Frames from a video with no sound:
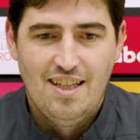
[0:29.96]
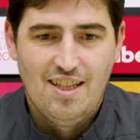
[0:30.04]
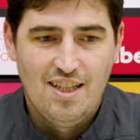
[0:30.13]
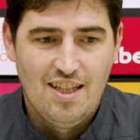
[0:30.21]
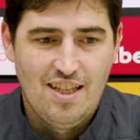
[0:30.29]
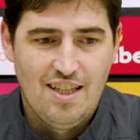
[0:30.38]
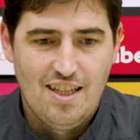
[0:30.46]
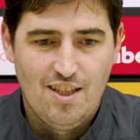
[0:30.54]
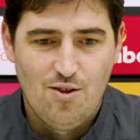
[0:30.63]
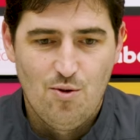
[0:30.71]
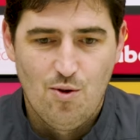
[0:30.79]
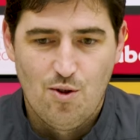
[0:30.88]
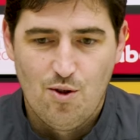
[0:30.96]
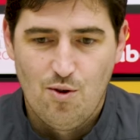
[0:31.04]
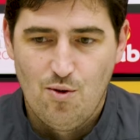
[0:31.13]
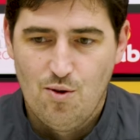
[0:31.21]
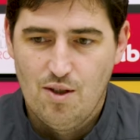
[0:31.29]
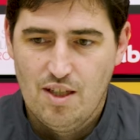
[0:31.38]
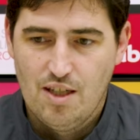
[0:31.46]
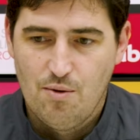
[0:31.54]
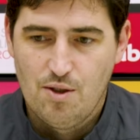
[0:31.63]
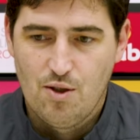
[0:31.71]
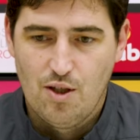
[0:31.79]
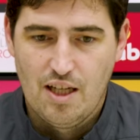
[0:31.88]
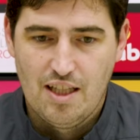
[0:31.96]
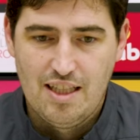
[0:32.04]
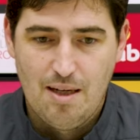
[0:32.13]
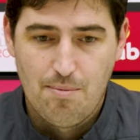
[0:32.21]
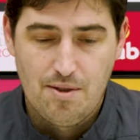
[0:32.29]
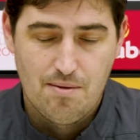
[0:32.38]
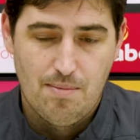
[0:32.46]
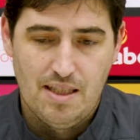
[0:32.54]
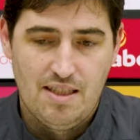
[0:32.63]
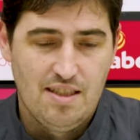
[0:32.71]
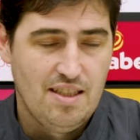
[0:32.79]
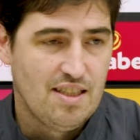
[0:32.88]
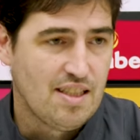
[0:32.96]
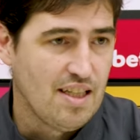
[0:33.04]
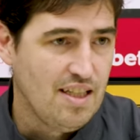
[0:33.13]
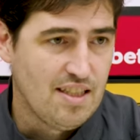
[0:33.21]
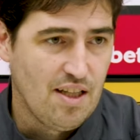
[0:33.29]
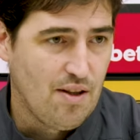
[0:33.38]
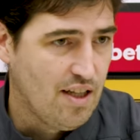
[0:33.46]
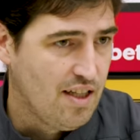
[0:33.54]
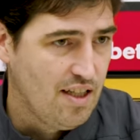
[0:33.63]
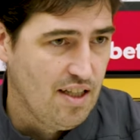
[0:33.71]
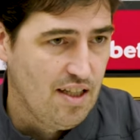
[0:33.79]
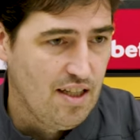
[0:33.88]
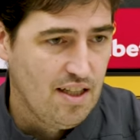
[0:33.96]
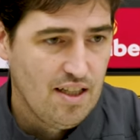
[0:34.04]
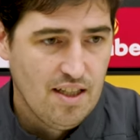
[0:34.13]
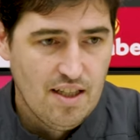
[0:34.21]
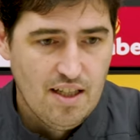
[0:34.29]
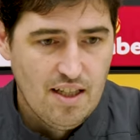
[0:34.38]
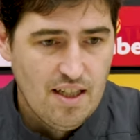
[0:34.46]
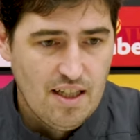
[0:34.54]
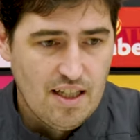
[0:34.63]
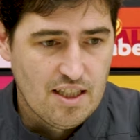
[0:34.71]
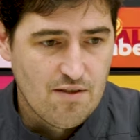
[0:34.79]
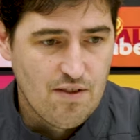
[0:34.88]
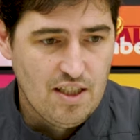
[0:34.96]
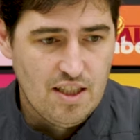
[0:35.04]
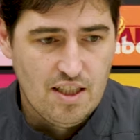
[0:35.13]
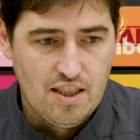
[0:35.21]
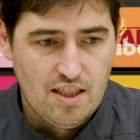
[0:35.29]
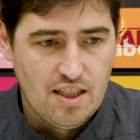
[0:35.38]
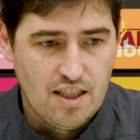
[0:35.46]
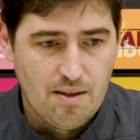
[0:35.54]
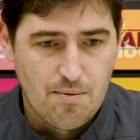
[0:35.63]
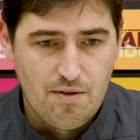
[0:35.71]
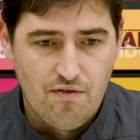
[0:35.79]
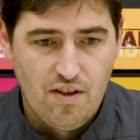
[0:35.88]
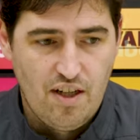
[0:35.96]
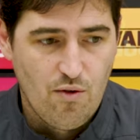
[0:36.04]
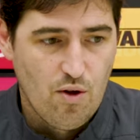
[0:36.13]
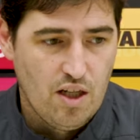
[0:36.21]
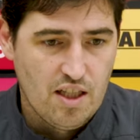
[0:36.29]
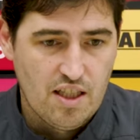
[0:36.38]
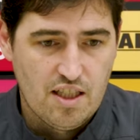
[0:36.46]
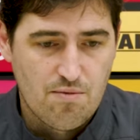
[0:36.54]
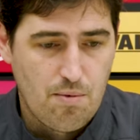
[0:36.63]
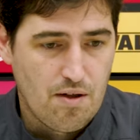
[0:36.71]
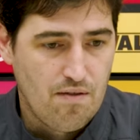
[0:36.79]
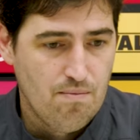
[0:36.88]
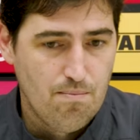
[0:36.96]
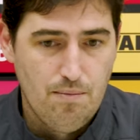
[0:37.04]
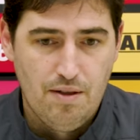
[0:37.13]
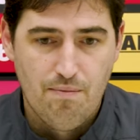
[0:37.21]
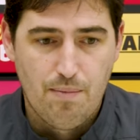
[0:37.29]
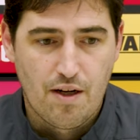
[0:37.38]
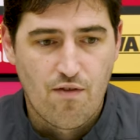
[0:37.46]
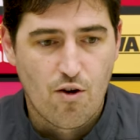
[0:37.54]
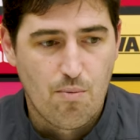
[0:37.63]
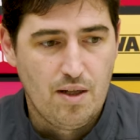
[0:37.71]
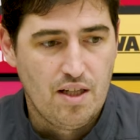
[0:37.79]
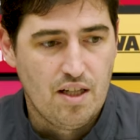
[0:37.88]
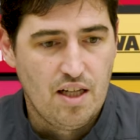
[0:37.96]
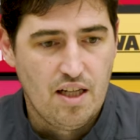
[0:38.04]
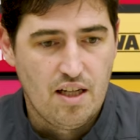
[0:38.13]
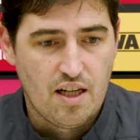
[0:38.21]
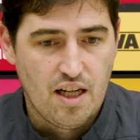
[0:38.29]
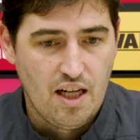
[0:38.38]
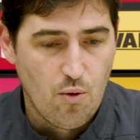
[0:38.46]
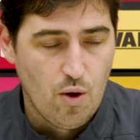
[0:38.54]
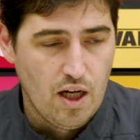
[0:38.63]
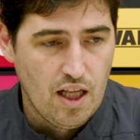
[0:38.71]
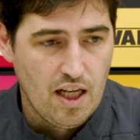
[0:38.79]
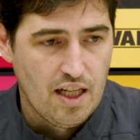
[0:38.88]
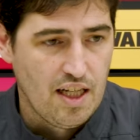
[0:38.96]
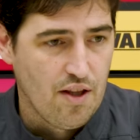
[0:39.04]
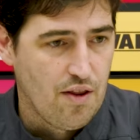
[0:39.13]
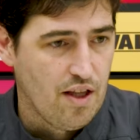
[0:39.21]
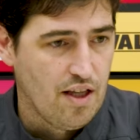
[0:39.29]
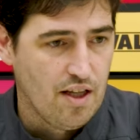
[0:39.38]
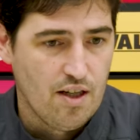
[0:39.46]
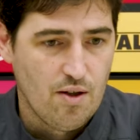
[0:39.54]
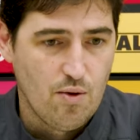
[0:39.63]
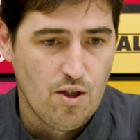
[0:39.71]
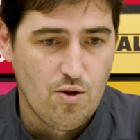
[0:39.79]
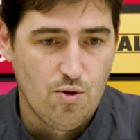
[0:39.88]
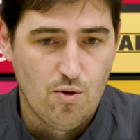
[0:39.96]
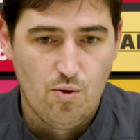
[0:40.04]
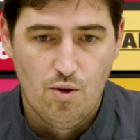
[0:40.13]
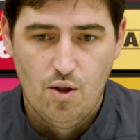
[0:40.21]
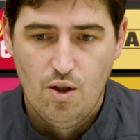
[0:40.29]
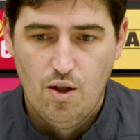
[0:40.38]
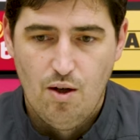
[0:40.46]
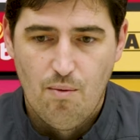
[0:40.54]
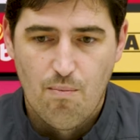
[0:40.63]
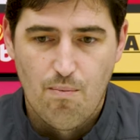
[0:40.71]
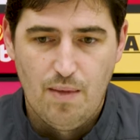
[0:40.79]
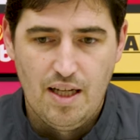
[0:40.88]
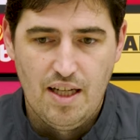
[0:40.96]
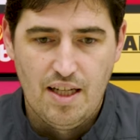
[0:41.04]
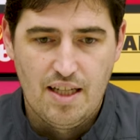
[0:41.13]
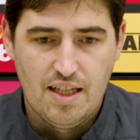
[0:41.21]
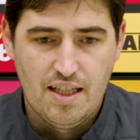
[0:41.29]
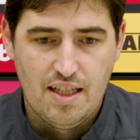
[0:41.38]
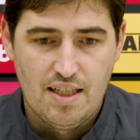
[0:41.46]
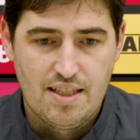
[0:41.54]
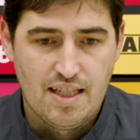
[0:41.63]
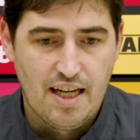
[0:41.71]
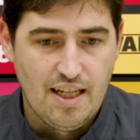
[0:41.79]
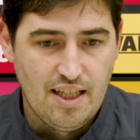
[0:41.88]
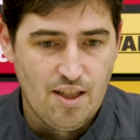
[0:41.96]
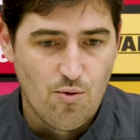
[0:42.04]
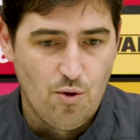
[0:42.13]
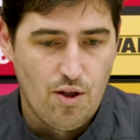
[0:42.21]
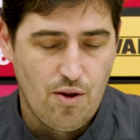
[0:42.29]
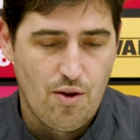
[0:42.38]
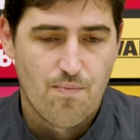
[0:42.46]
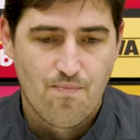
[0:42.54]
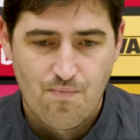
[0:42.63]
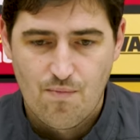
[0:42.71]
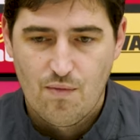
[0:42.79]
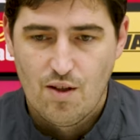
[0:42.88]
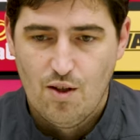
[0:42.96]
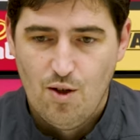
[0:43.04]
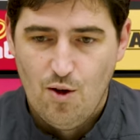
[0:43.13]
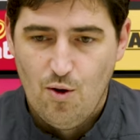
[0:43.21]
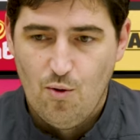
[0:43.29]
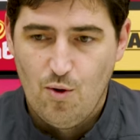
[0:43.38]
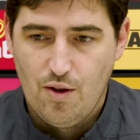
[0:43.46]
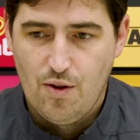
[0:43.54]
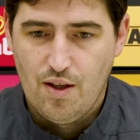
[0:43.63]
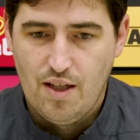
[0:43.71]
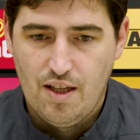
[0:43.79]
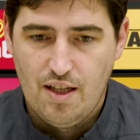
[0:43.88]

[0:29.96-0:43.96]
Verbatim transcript: uh, you don't know how he's going to adapt. But in this case, I think he has been adapting very well. He has per been performing uh, really well, and I think uh, when you make a, a signing with with